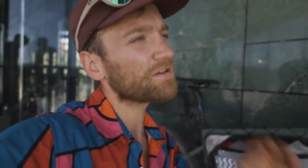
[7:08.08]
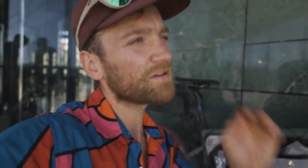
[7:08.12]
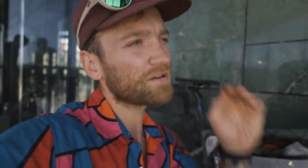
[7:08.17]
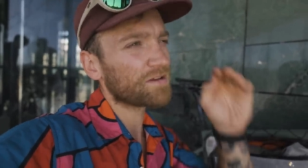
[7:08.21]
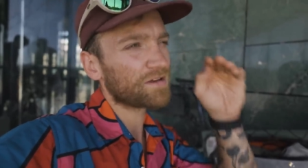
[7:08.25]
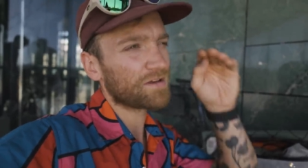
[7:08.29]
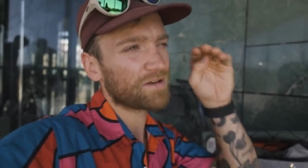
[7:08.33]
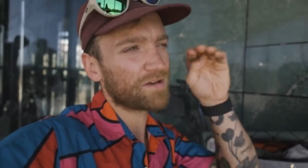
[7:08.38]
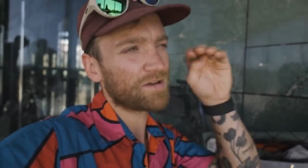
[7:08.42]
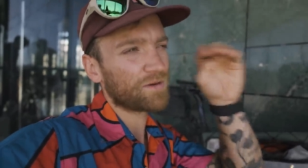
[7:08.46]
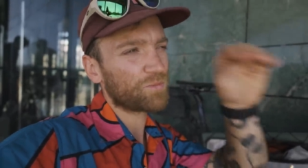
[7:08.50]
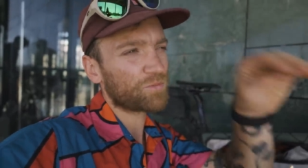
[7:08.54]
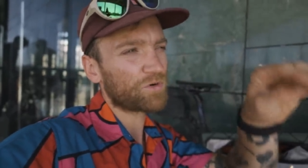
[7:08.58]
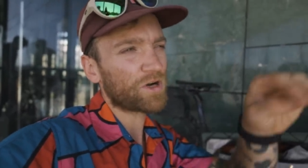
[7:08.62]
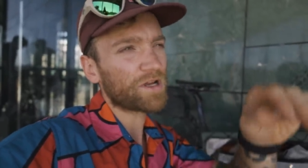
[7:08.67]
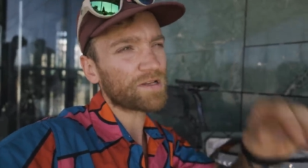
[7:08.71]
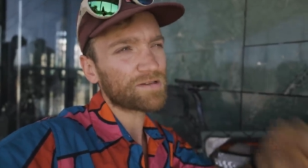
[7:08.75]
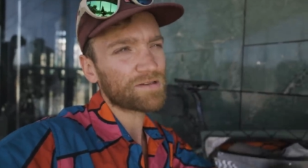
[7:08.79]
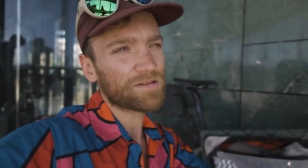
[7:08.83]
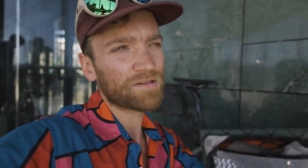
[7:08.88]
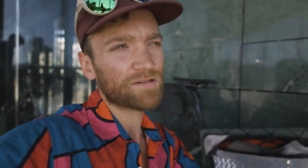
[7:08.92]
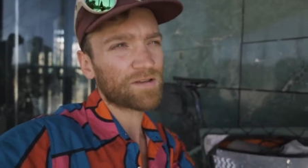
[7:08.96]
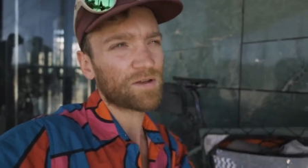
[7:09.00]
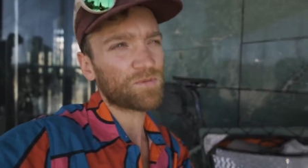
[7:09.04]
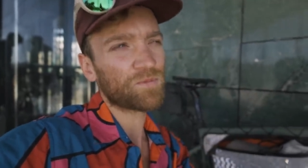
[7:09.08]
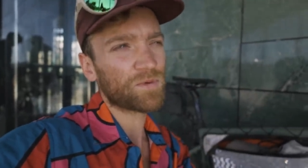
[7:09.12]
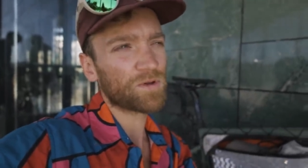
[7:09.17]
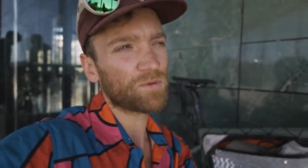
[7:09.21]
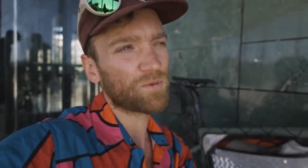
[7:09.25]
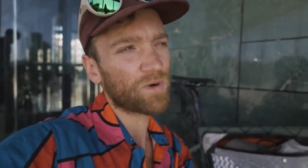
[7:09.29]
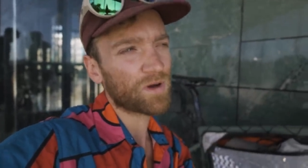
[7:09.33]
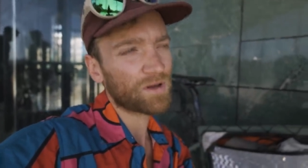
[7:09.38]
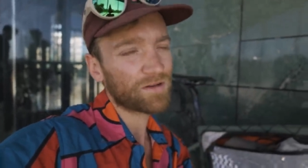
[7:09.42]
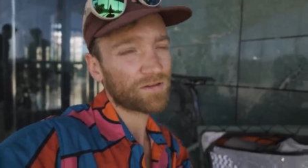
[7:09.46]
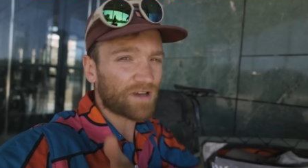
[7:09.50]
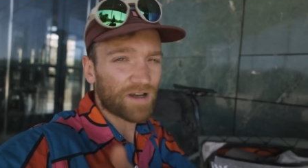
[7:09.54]
the brightness that we
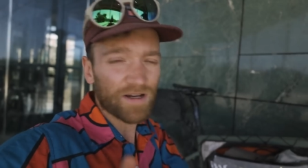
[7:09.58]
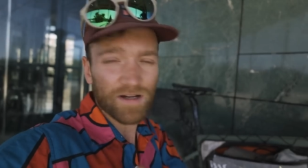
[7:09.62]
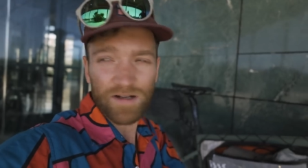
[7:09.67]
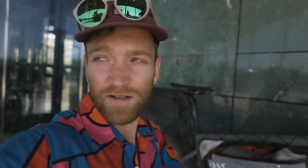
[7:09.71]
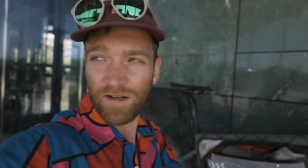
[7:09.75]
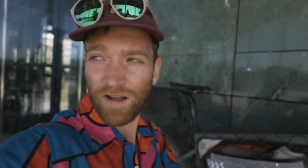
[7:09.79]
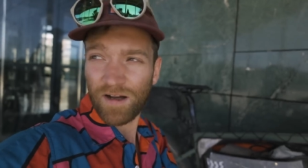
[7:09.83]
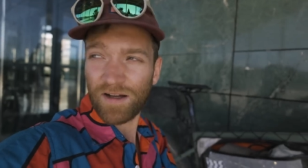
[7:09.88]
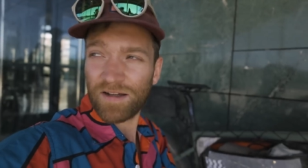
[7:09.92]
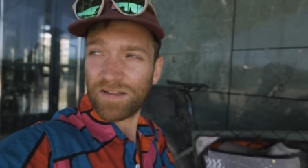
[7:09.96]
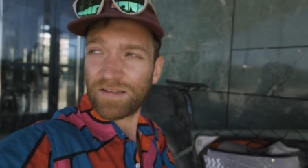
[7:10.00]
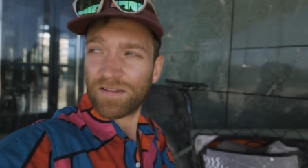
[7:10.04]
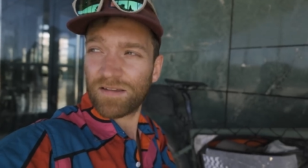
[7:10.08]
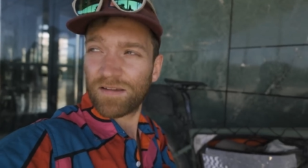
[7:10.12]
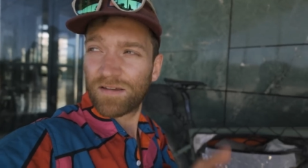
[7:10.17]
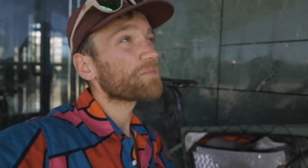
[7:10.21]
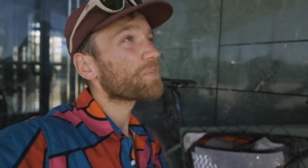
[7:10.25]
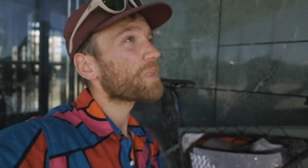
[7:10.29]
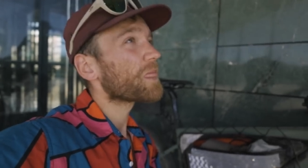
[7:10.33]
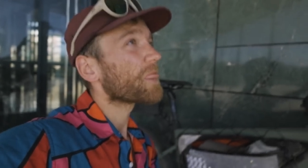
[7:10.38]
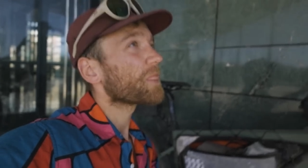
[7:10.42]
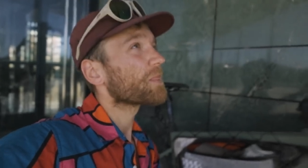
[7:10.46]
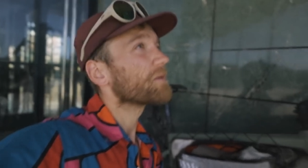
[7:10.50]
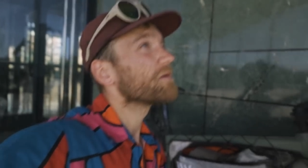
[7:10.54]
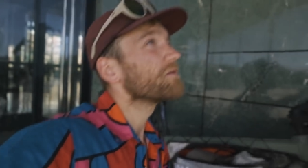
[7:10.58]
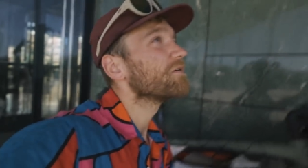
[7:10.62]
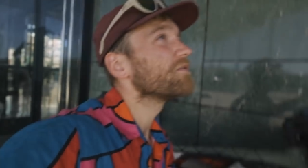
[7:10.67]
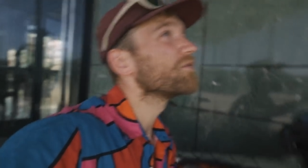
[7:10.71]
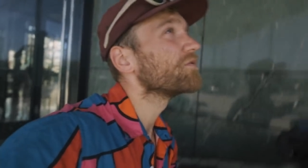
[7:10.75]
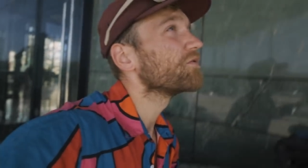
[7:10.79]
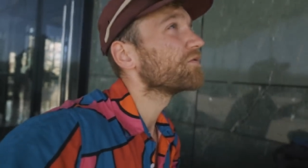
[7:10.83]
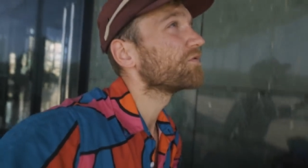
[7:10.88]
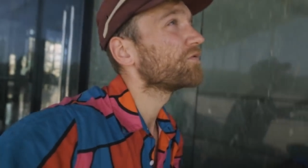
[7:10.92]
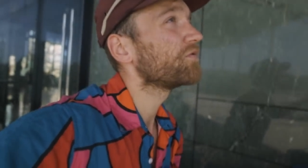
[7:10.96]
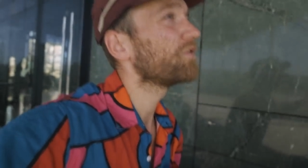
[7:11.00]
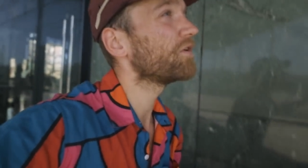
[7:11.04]
want. Iron night,
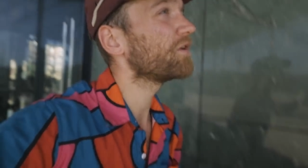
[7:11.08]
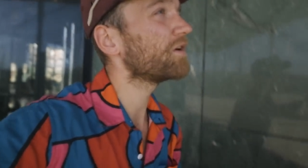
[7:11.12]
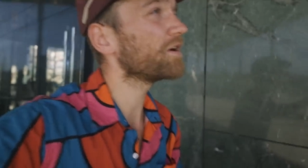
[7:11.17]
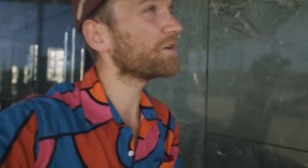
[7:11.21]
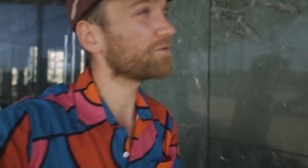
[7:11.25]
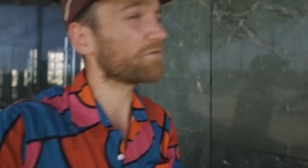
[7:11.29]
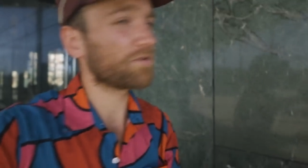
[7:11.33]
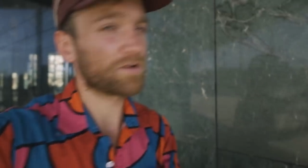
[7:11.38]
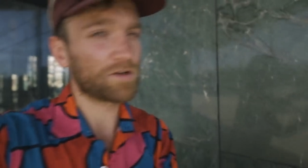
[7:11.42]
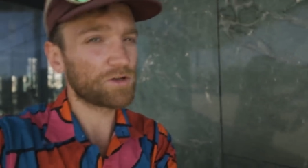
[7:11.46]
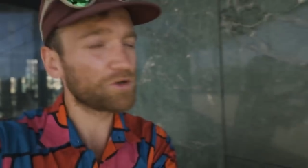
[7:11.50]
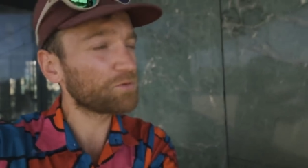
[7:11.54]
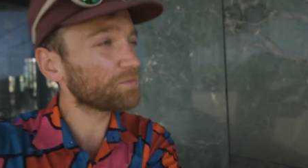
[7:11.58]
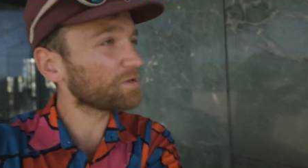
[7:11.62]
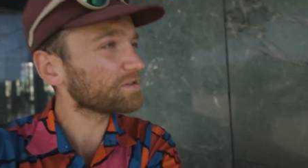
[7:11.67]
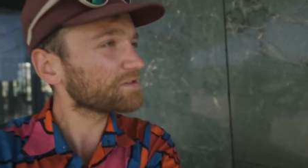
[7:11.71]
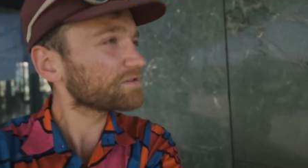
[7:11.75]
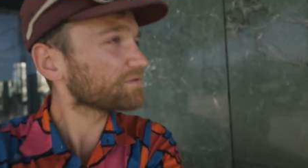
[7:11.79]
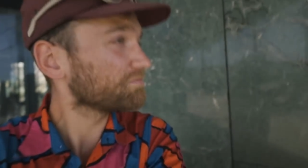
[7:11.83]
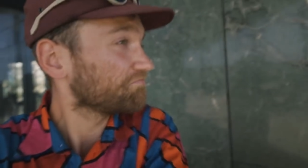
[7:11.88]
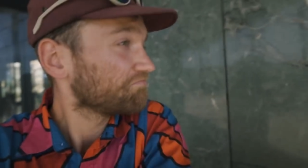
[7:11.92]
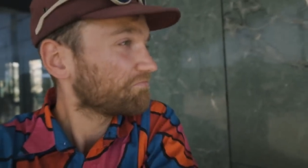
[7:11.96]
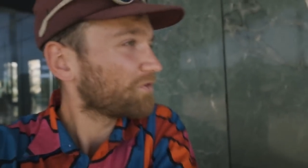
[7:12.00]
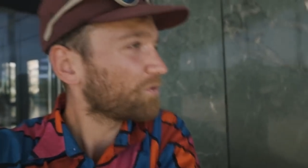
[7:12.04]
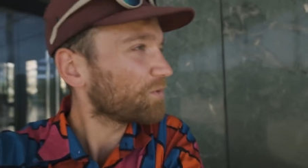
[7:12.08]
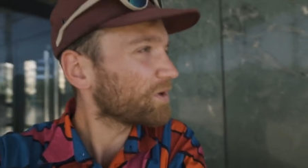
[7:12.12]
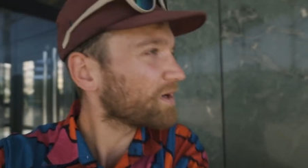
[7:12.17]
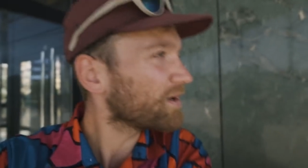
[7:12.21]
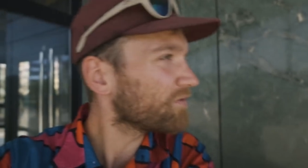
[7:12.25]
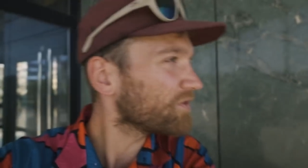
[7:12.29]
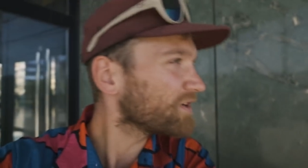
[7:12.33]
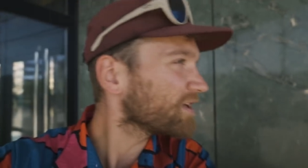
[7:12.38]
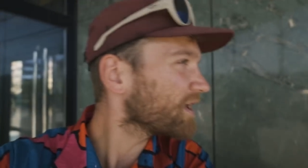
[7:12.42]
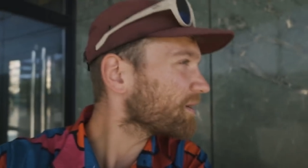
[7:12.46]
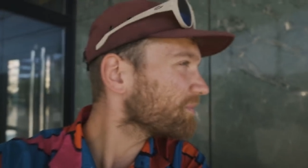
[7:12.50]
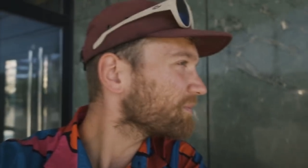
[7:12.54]
400 lumens,
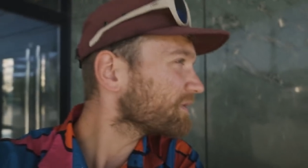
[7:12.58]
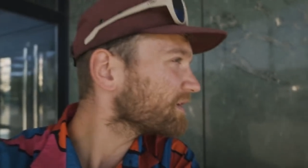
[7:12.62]
whatever that